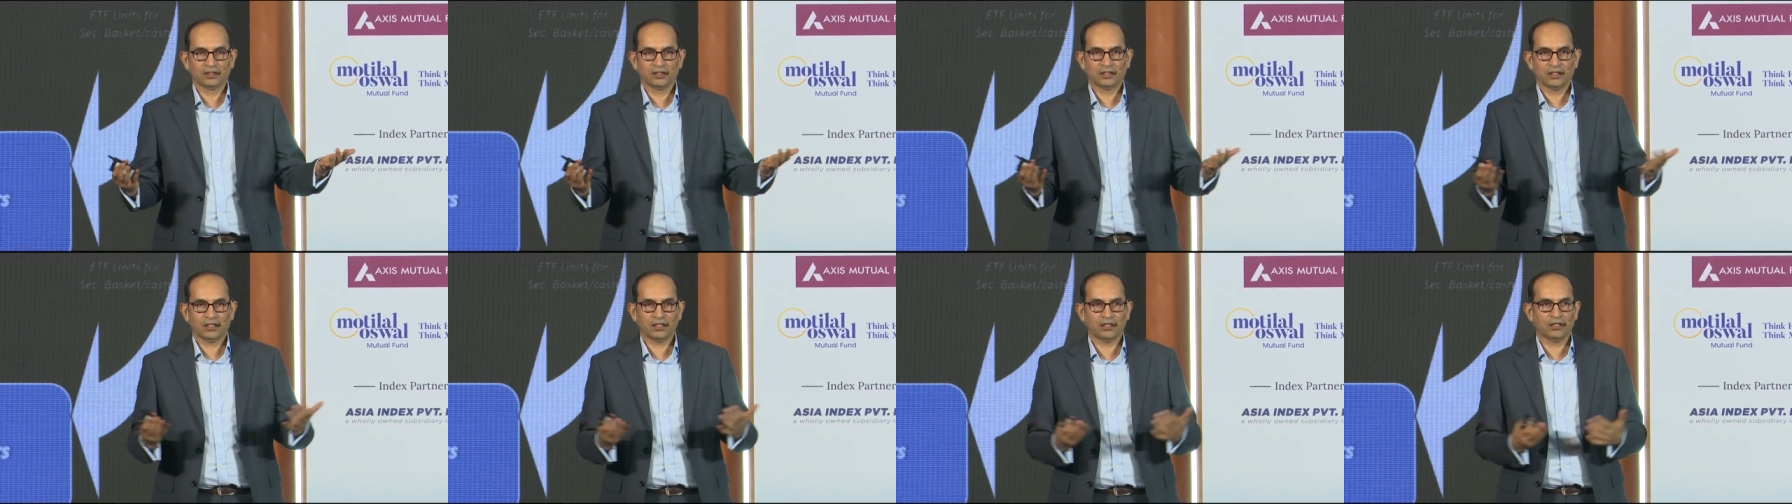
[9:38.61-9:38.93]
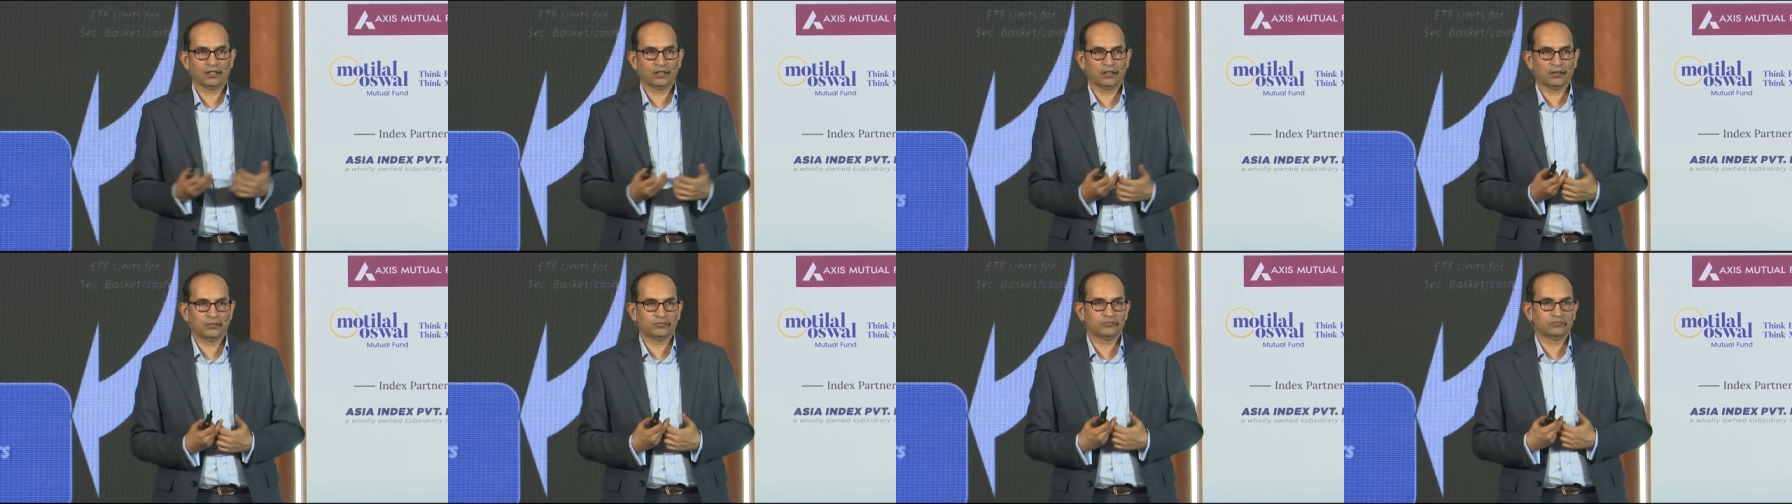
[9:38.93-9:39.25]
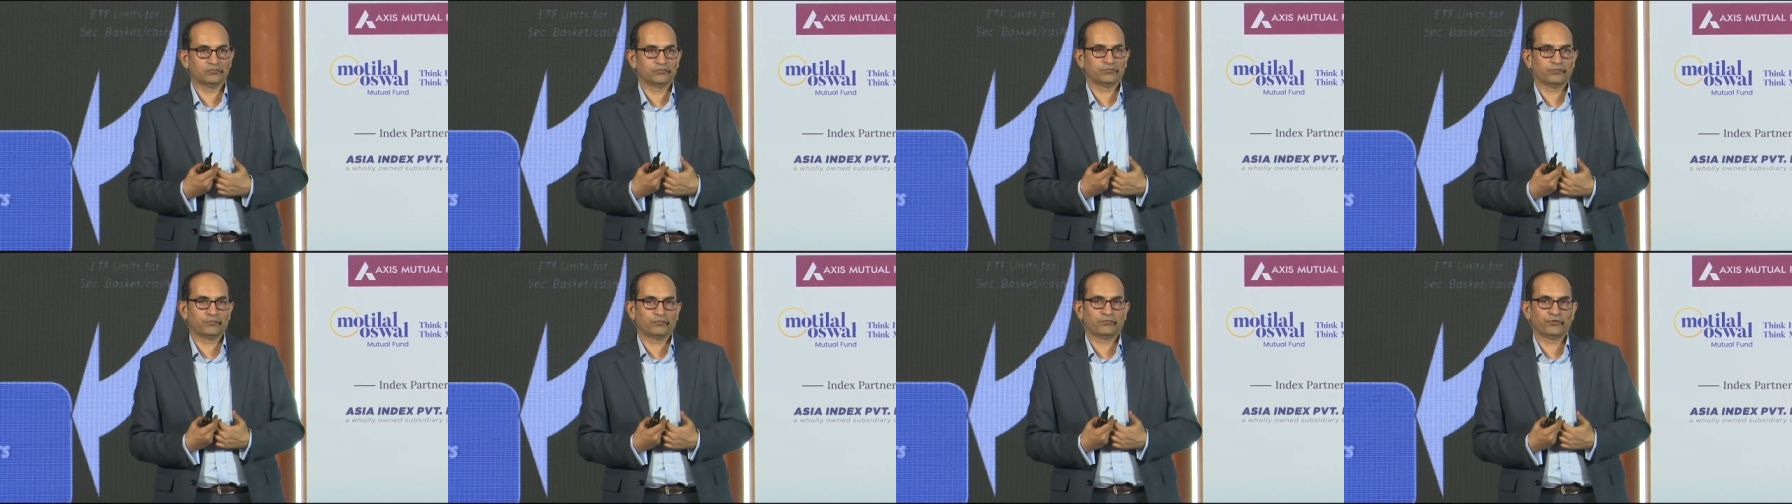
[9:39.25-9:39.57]
A
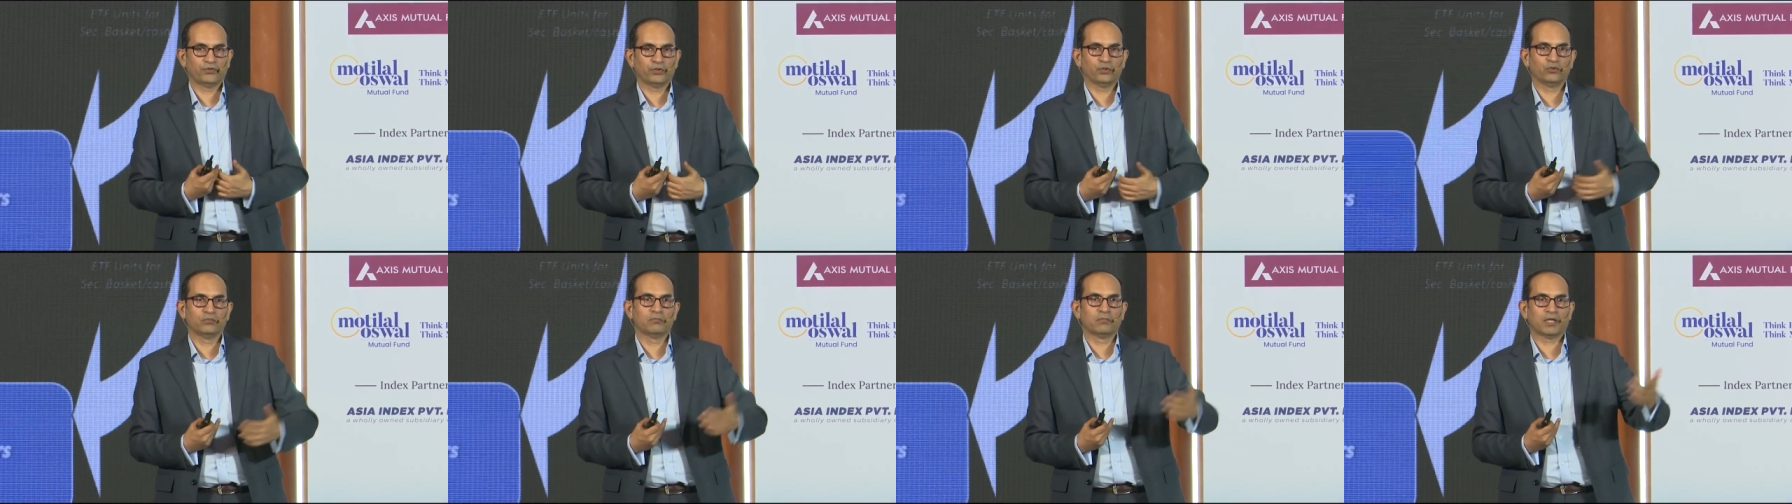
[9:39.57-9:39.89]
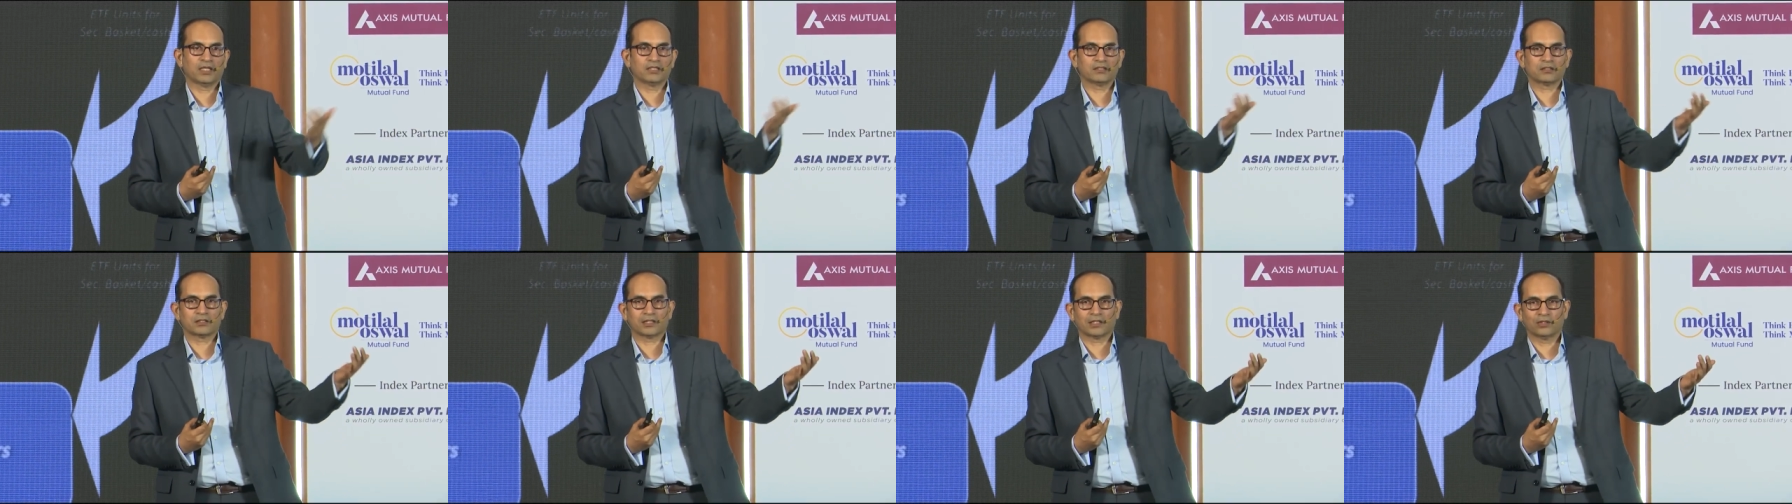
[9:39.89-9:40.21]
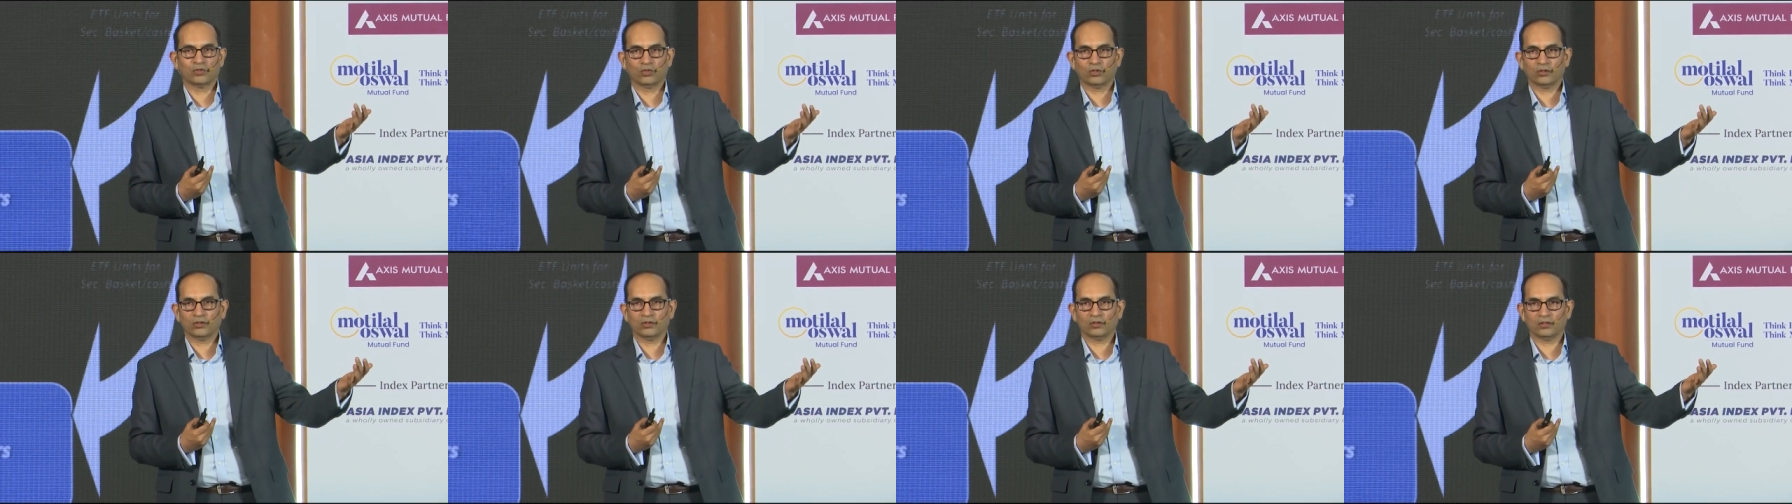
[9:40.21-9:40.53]
few months
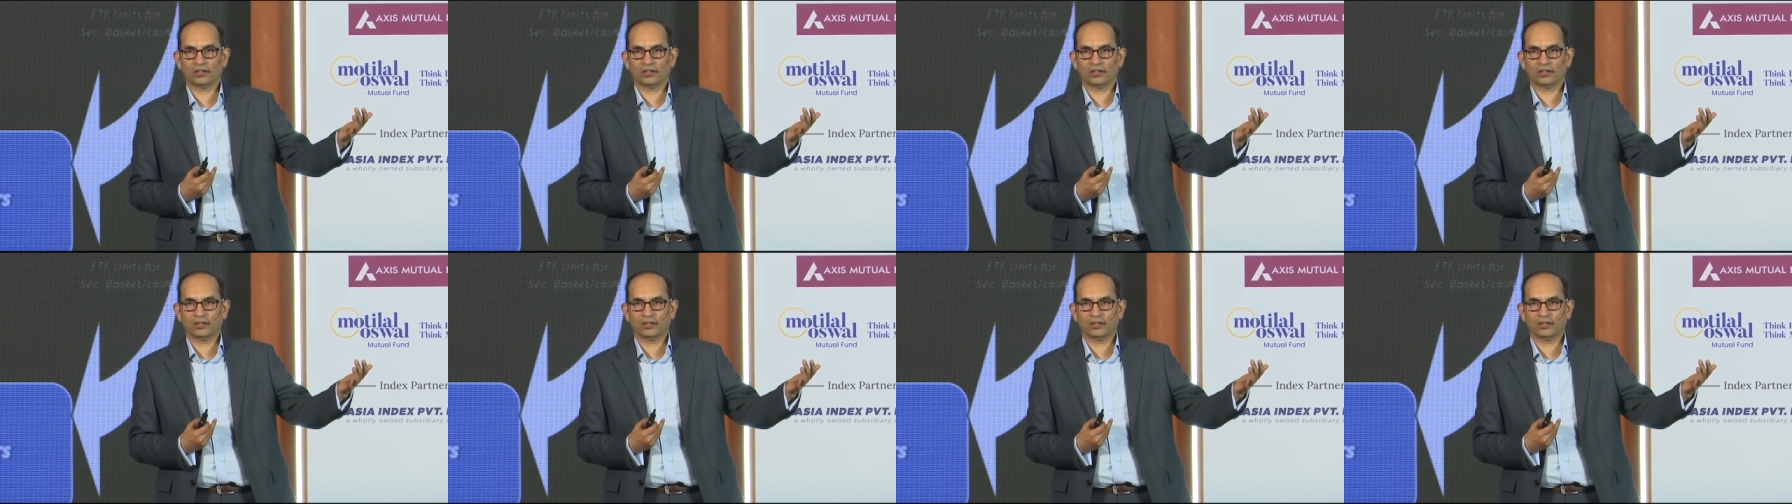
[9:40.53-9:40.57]
ago,